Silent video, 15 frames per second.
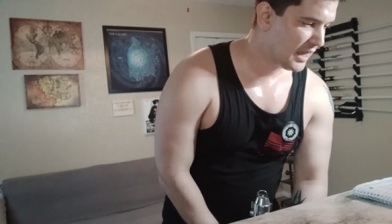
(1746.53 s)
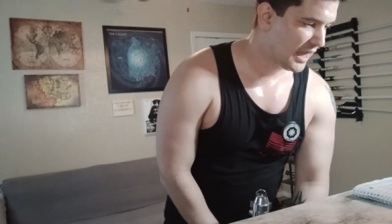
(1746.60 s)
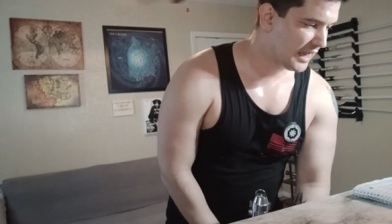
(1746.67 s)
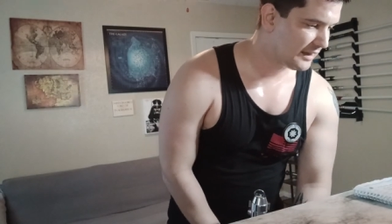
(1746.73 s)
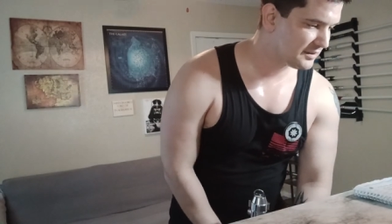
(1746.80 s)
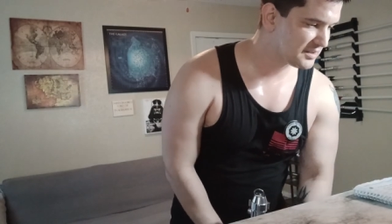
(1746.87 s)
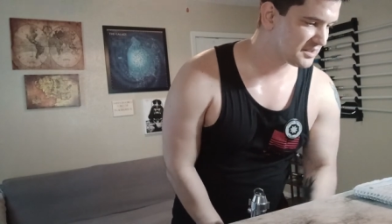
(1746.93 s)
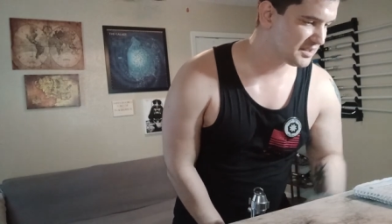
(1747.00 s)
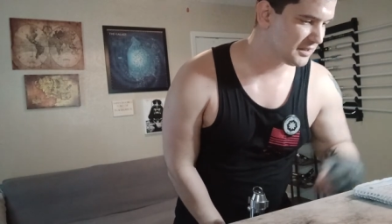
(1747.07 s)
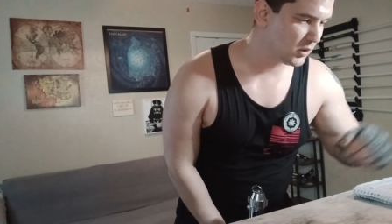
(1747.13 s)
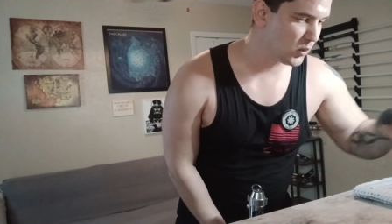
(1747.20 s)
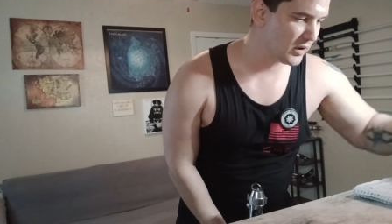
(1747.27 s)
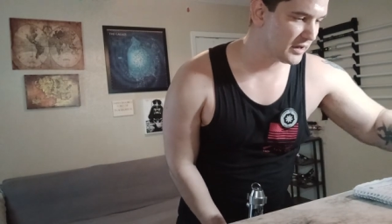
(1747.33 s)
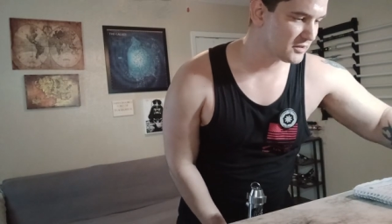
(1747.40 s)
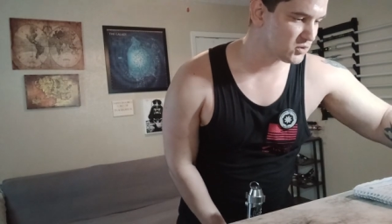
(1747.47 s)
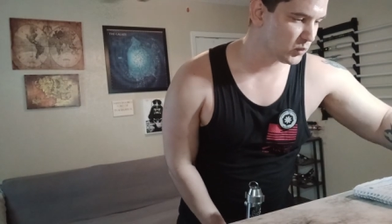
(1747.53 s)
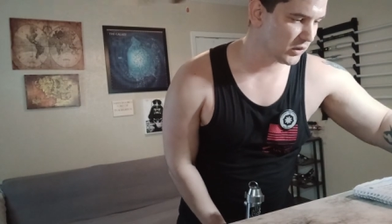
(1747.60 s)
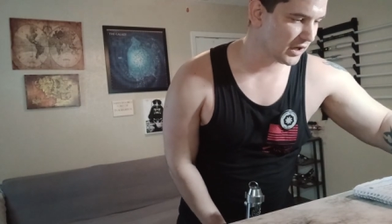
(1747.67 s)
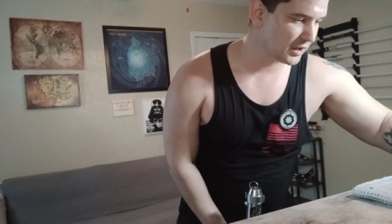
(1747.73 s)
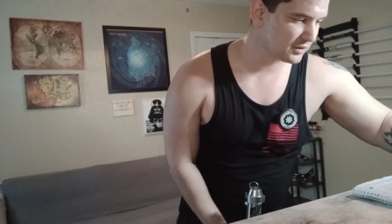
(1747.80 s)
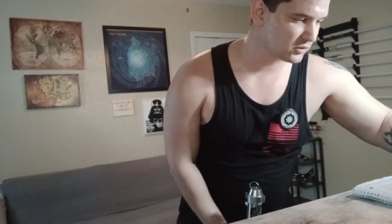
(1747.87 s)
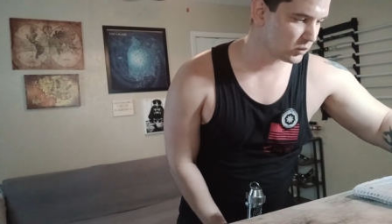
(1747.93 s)
8th sequence, we
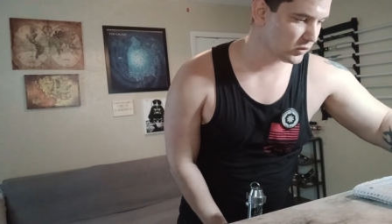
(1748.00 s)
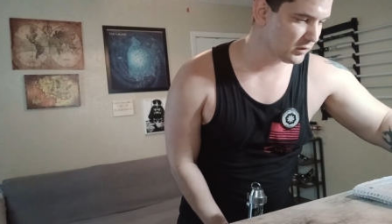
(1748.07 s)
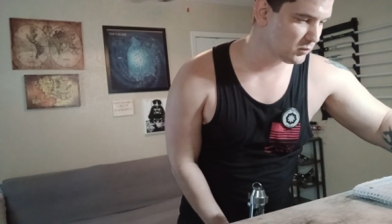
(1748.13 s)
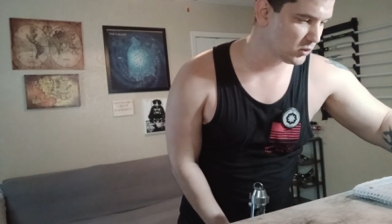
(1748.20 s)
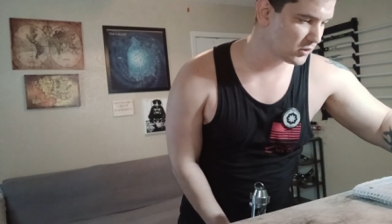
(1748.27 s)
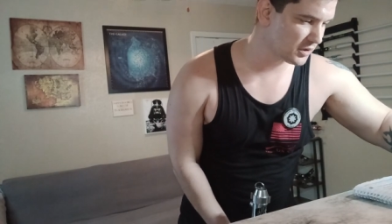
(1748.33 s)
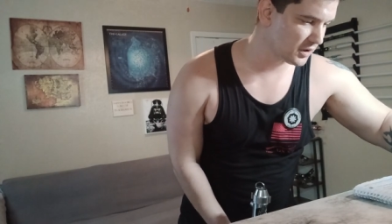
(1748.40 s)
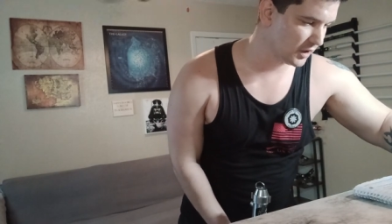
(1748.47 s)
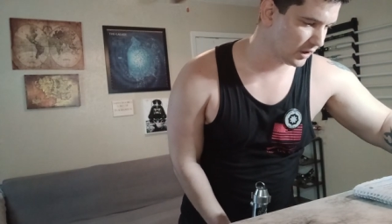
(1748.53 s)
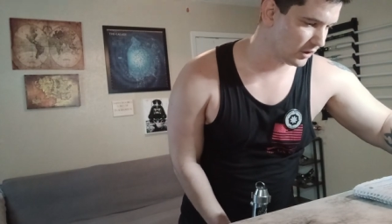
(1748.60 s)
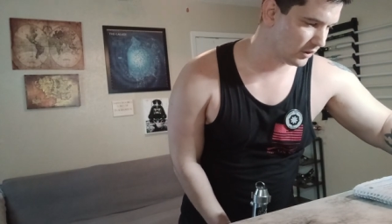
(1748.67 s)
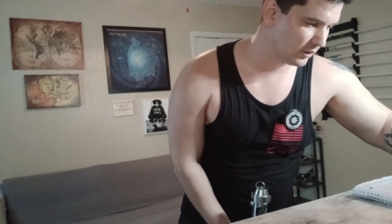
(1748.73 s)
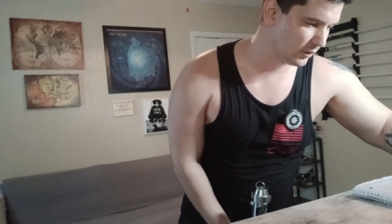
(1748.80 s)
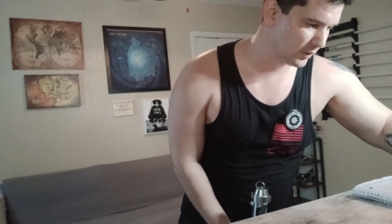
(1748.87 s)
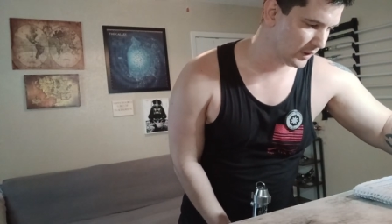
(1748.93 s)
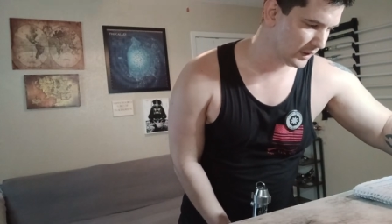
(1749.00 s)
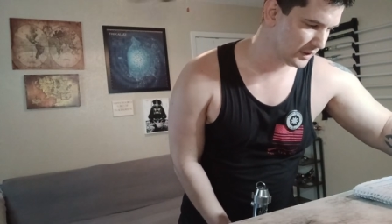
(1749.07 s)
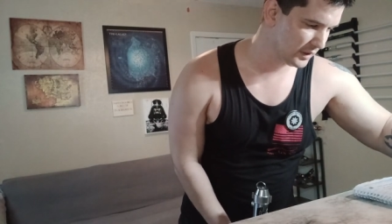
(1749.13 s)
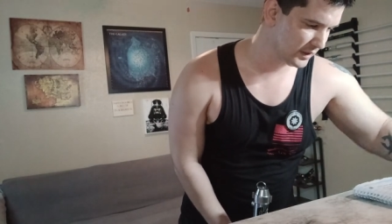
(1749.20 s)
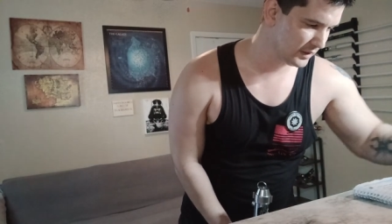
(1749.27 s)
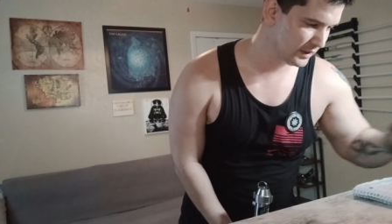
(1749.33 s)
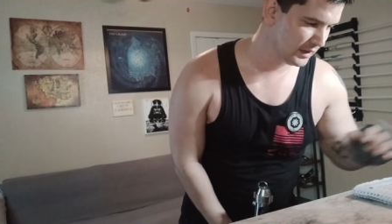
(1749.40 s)
got 3 more to go.
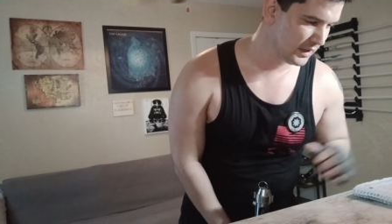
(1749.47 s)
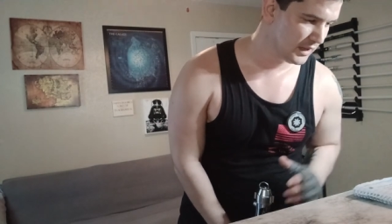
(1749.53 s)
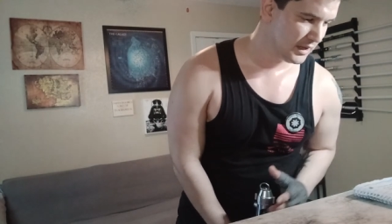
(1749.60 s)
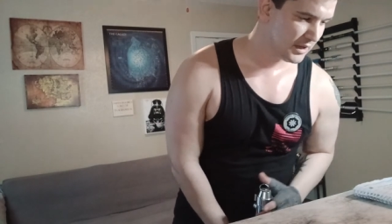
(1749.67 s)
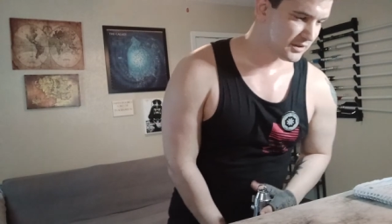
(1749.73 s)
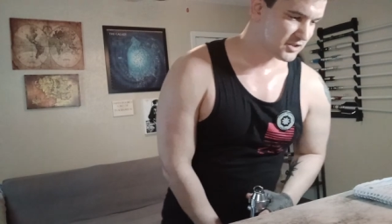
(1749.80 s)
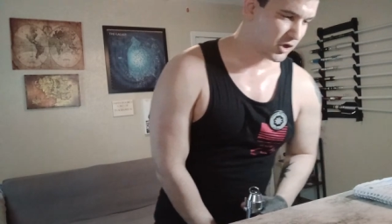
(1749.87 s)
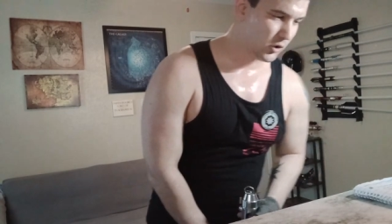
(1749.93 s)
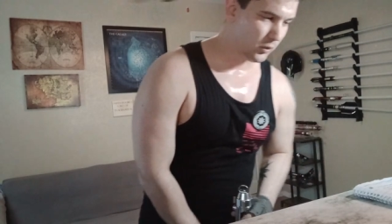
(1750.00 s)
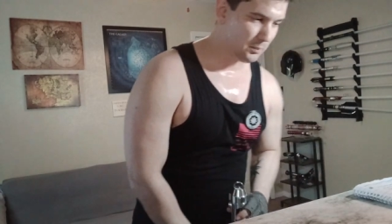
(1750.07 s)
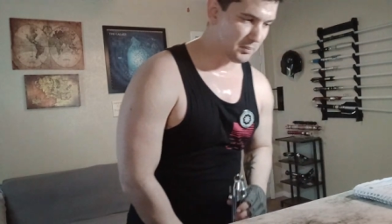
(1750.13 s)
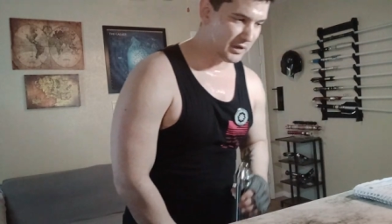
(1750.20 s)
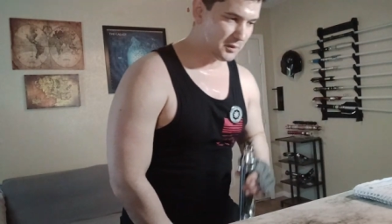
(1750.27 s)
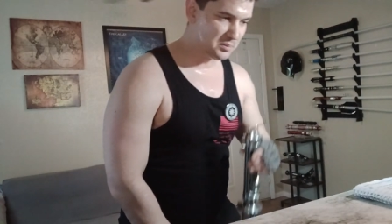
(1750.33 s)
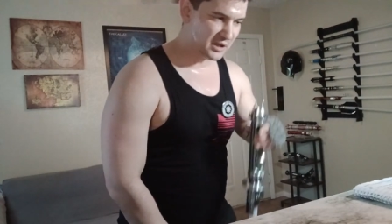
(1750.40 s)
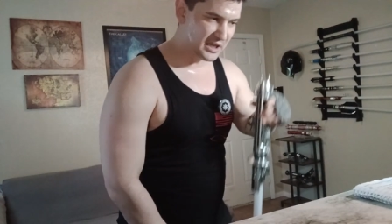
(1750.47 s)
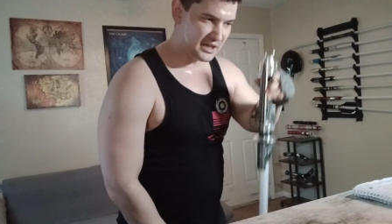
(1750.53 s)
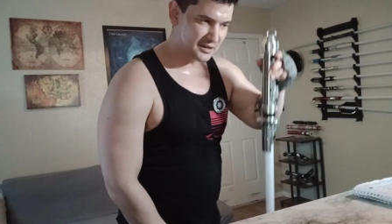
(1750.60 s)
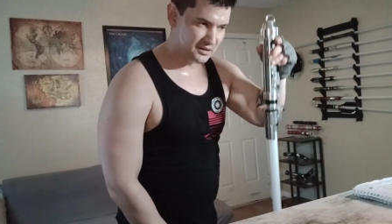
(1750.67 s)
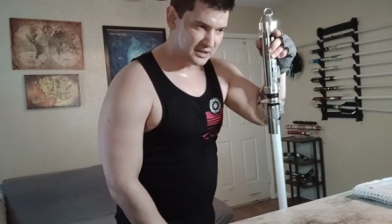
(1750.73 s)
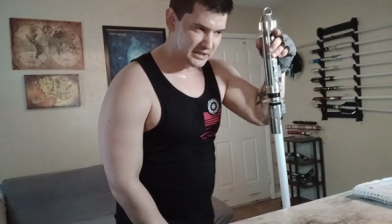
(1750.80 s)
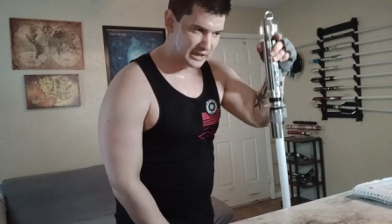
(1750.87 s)
So, big
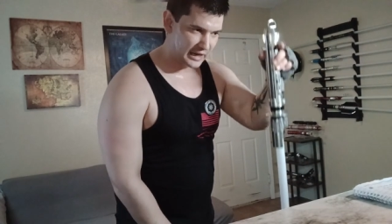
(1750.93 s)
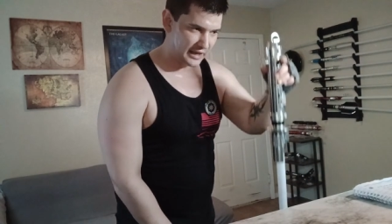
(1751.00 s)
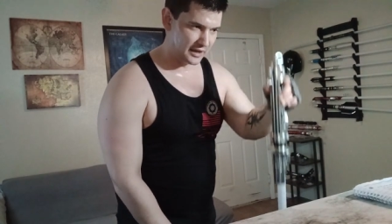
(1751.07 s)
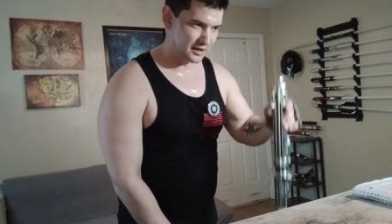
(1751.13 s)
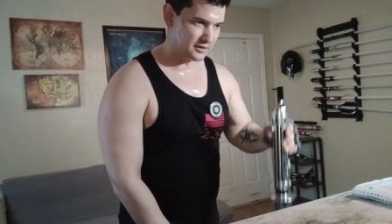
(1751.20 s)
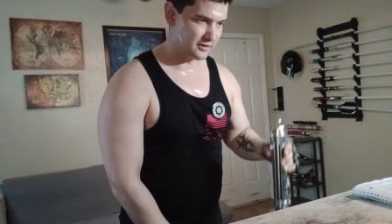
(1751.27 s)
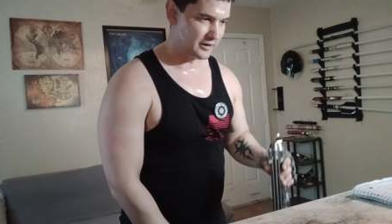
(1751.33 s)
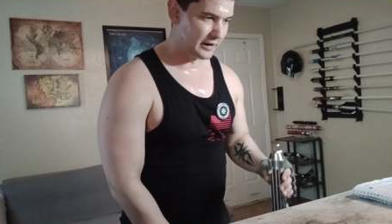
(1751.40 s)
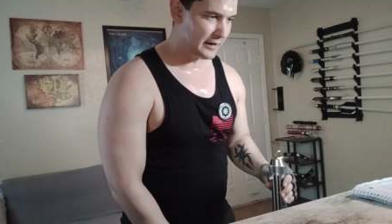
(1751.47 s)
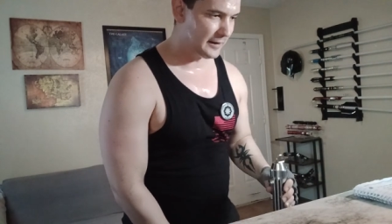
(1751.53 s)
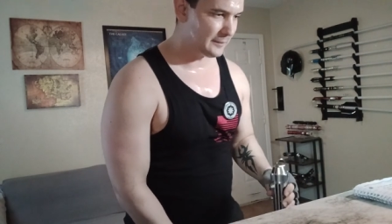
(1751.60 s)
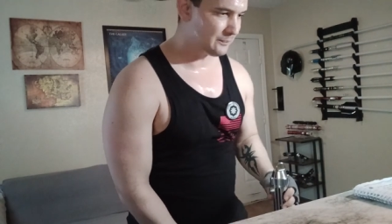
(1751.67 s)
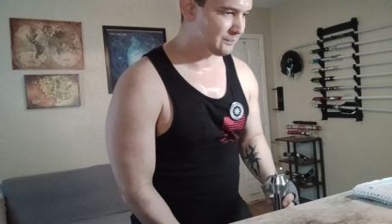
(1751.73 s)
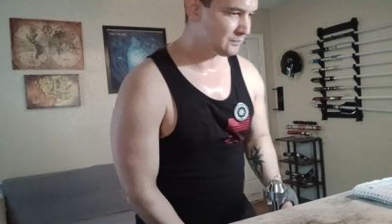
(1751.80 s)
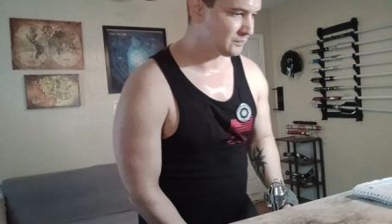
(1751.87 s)
blade, lead hand, all right?